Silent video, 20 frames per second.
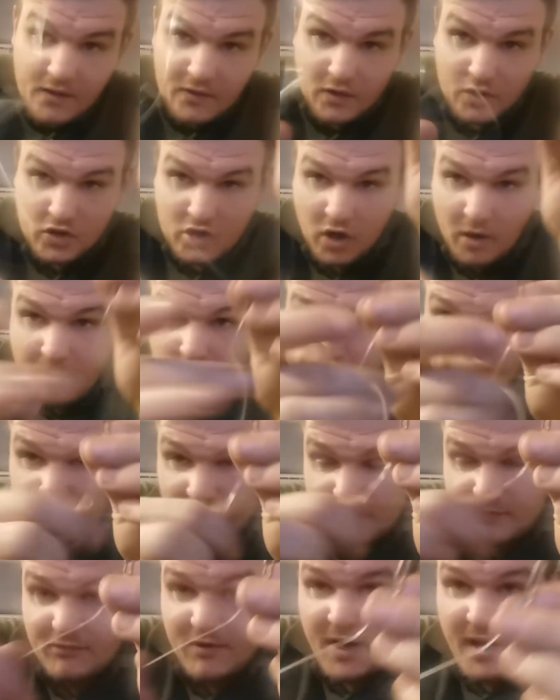The top of
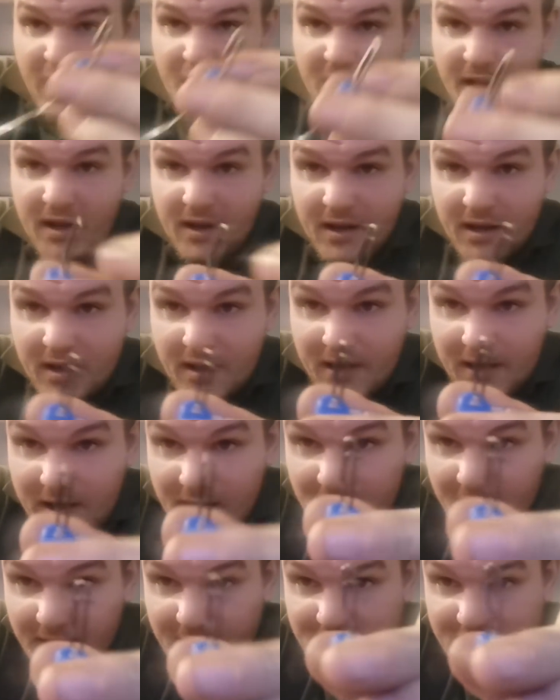this rig
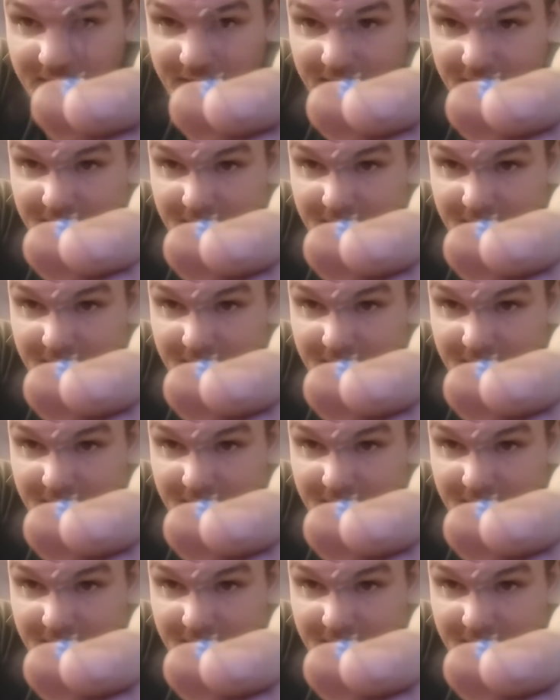is